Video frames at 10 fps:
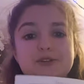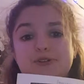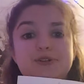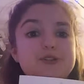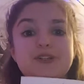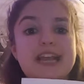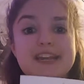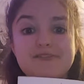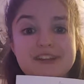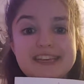
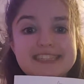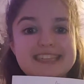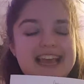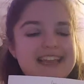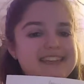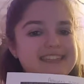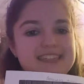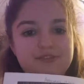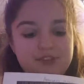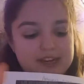creativeness, and the
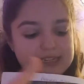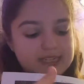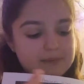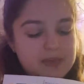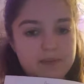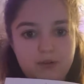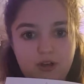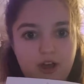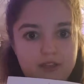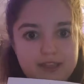different
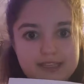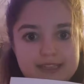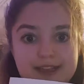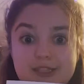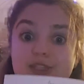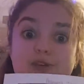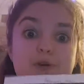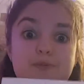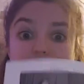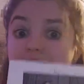people on these sides.
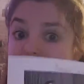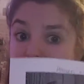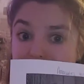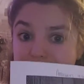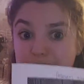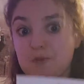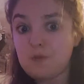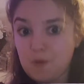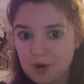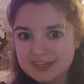So that's
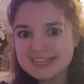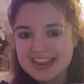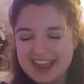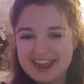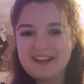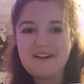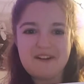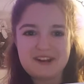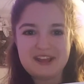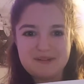one take
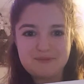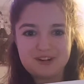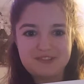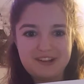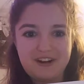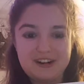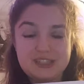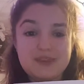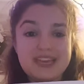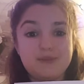on anamorphic art,
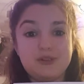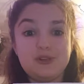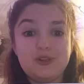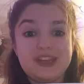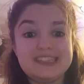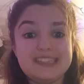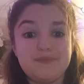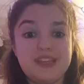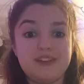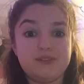is being able to look at
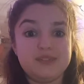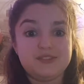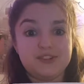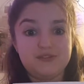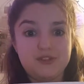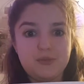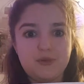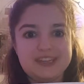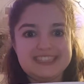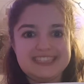something from different
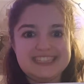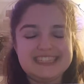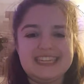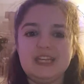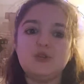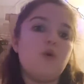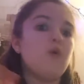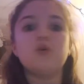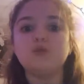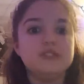viewpoints and see a total